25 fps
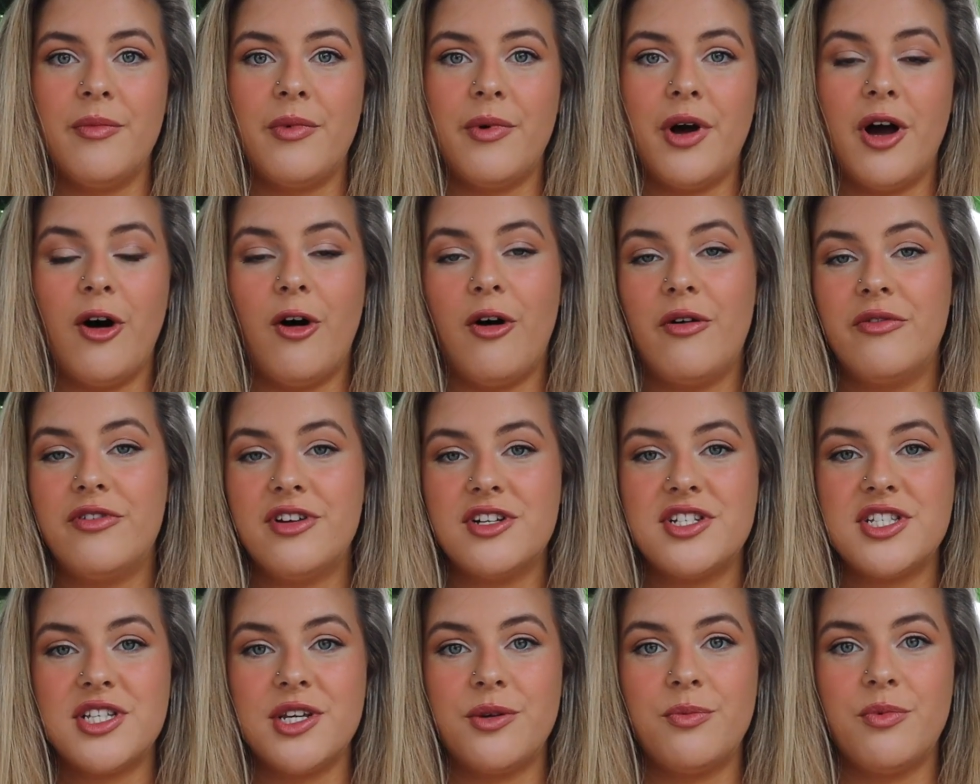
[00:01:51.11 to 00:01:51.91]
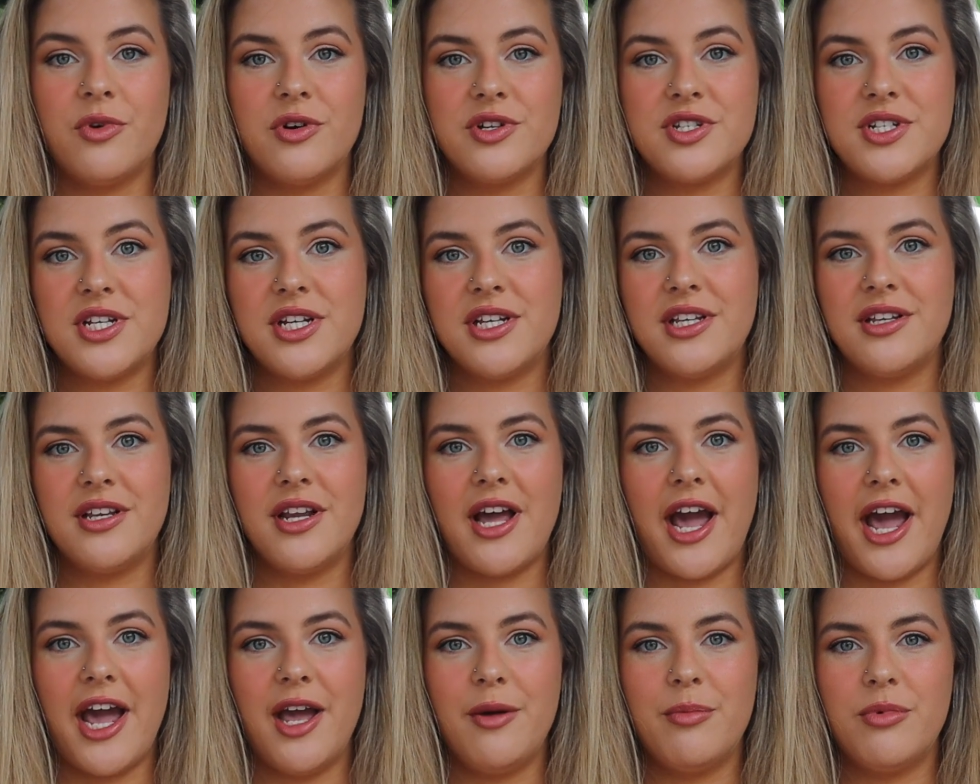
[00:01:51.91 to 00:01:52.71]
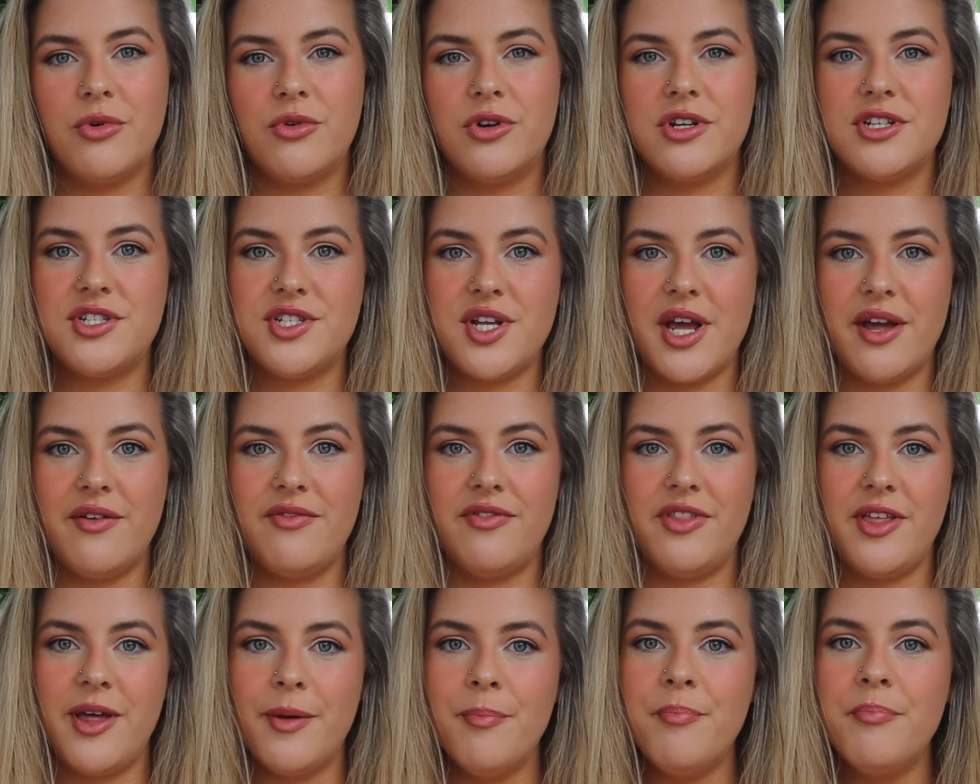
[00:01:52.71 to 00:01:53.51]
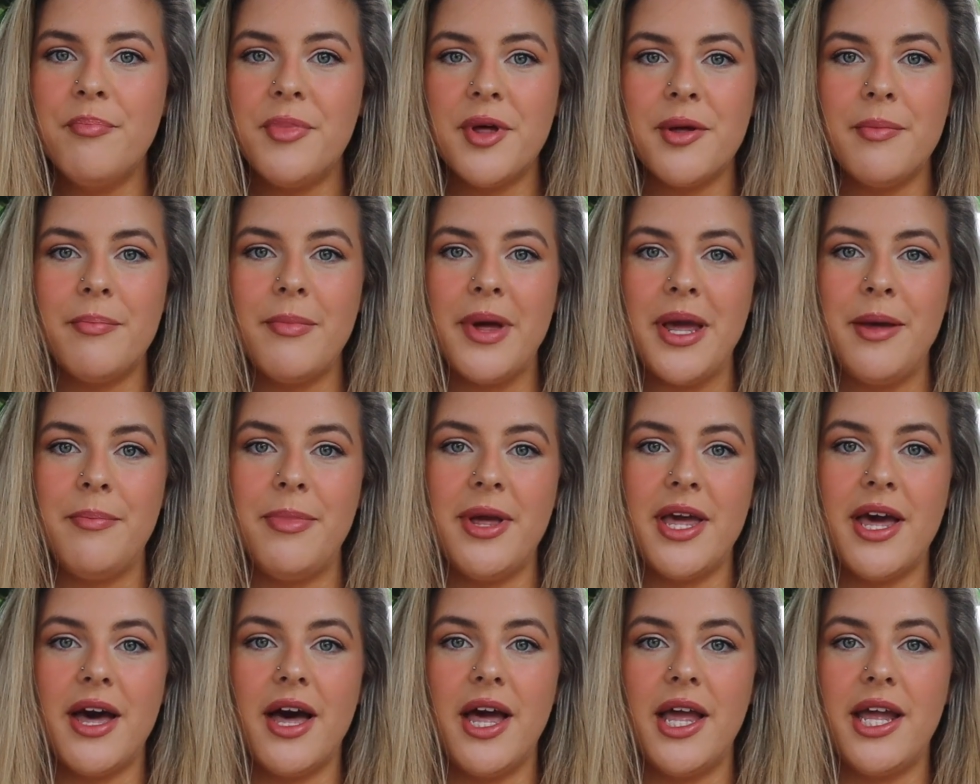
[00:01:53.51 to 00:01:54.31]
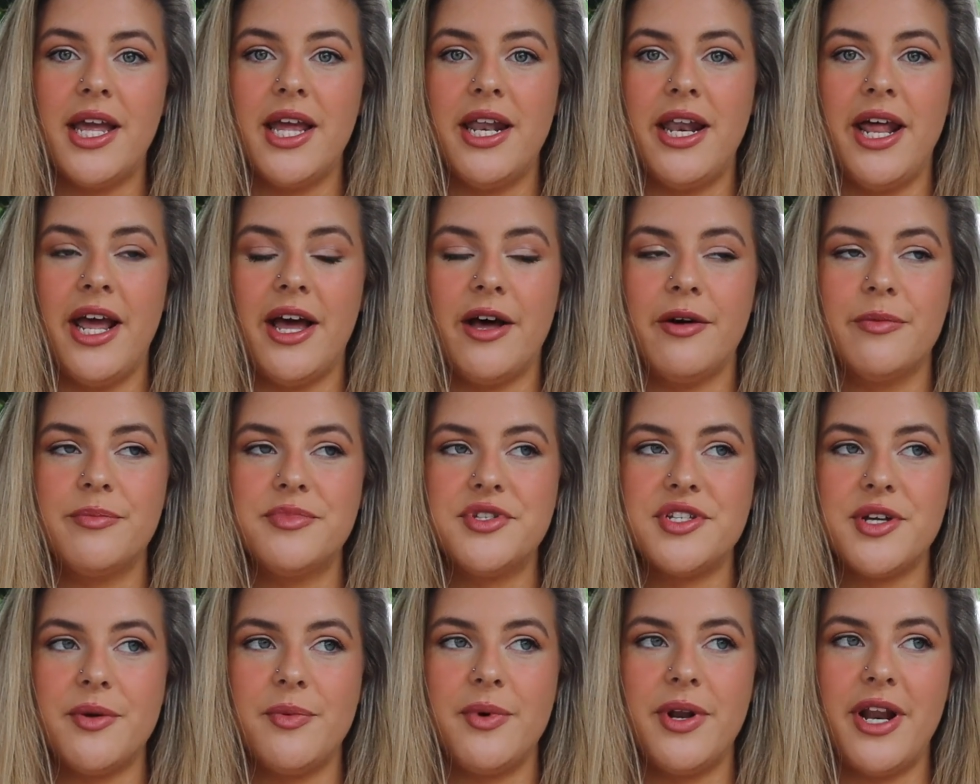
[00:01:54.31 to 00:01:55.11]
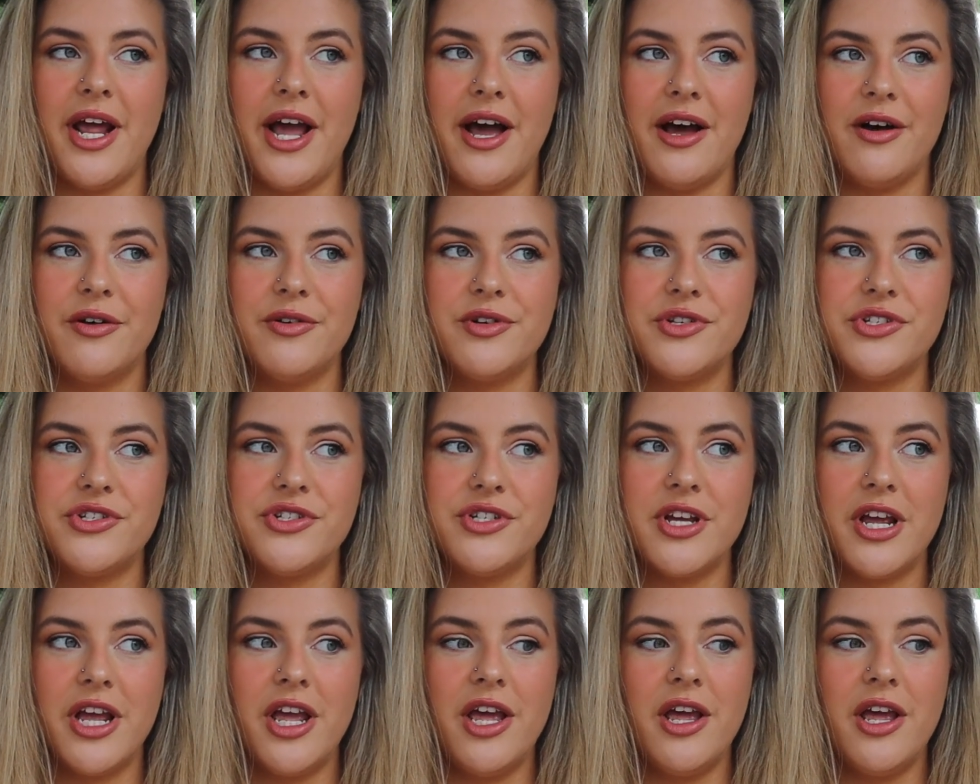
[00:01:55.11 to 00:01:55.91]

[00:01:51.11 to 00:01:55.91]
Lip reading: I obviously wasn't able to save them, but maybe I can help someone else